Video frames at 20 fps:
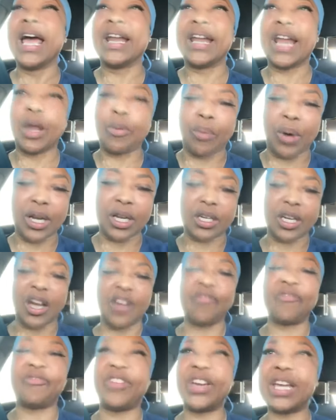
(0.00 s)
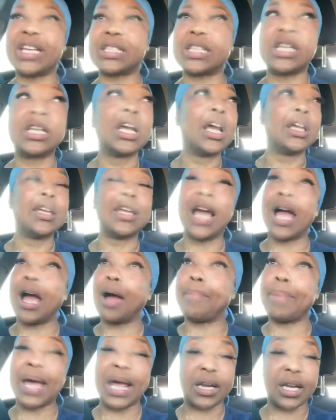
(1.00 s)
and they want to come visit.
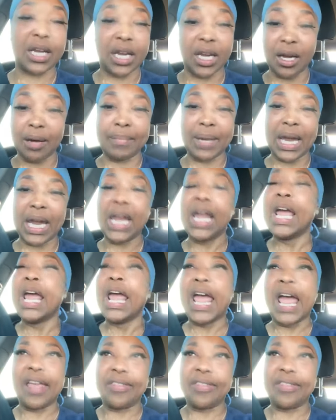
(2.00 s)
Y'all better hear me.